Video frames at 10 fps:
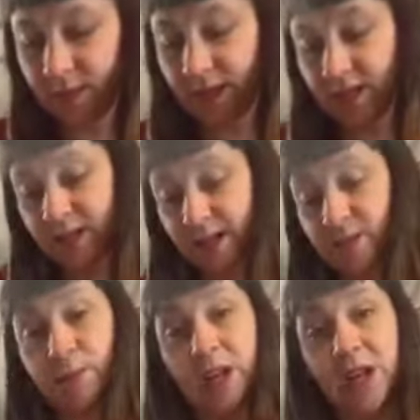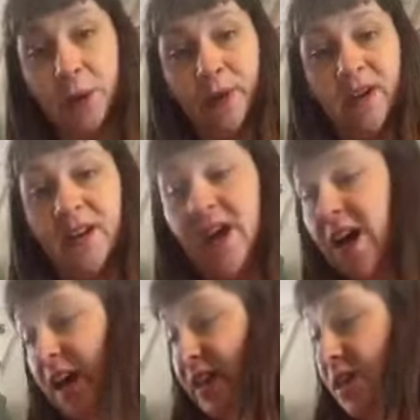Stick some glue on
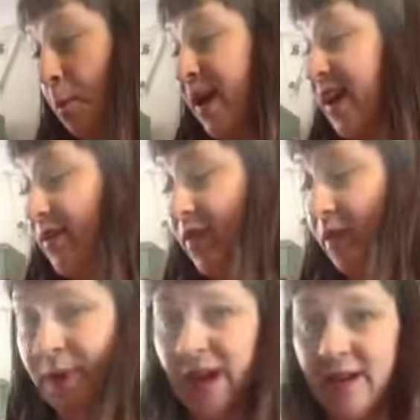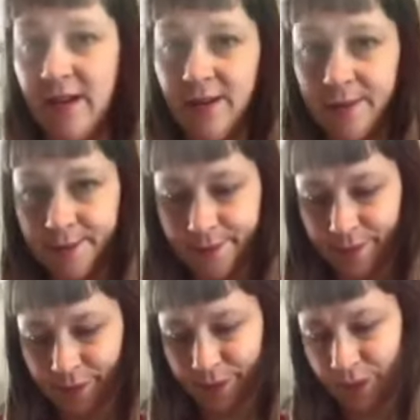either the back of the pattern
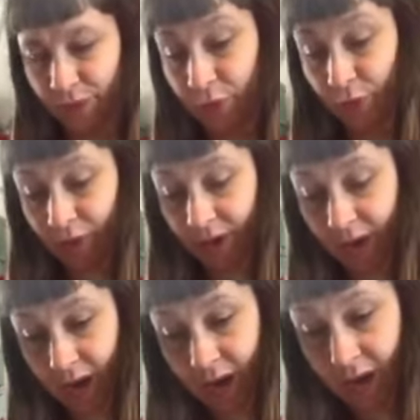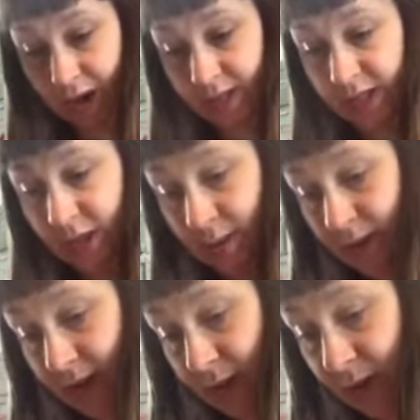or on the card. It doesn't
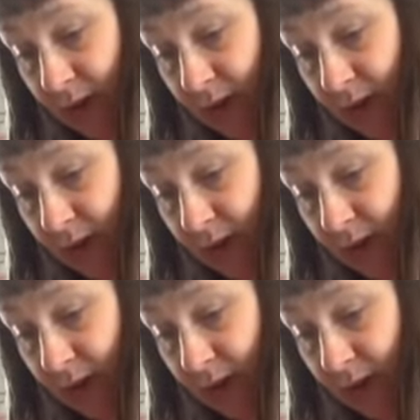matter which